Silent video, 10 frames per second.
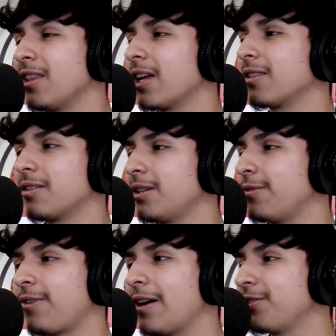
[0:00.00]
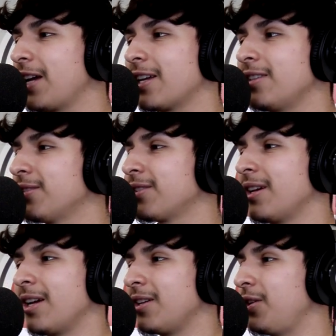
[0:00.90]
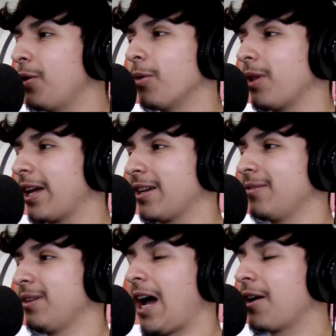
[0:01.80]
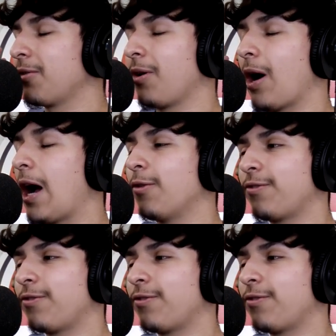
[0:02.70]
like literally five seconds. You go like I don't know how